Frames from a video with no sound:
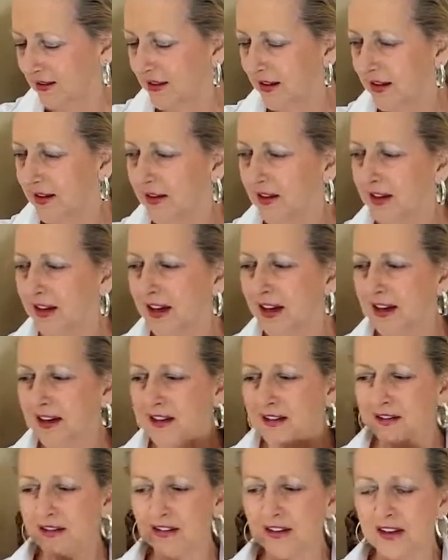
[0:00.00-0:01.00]
here again
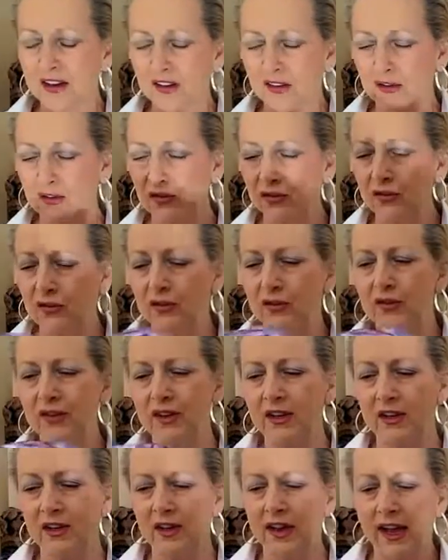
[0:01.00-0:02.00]
is another
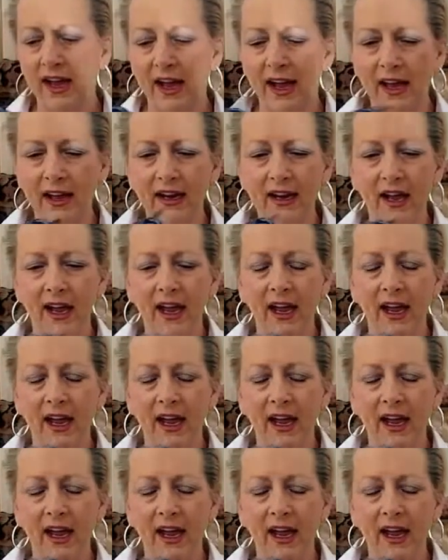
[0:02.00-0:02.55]
souvenir hat.